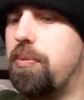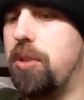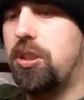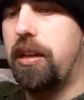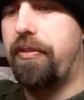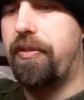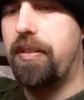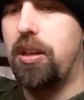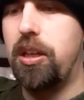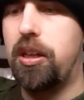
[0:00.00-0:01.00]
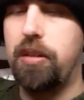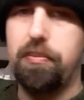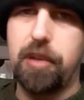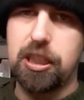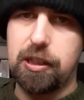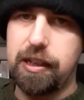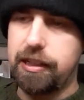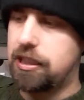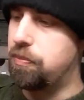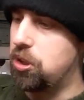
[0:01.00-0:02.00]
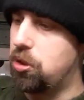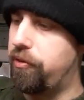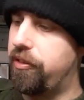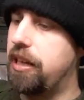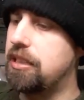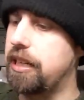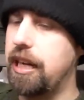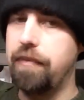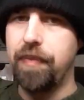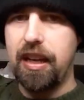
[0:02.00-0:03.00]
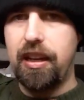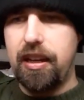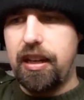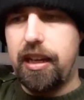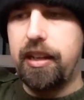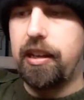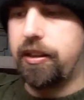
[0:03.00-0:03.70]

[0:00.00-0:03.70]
much off as I can, and